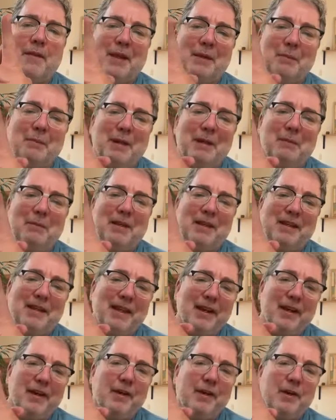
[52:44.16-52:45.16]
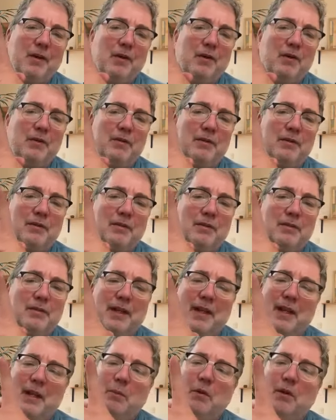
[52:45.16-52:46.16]
They beat me there.
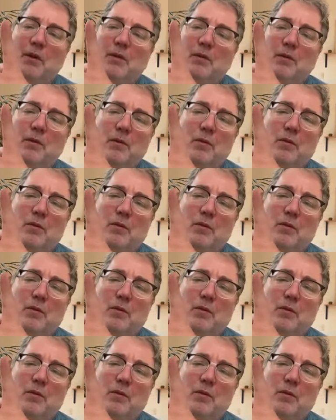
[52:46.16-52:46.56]
Damn it.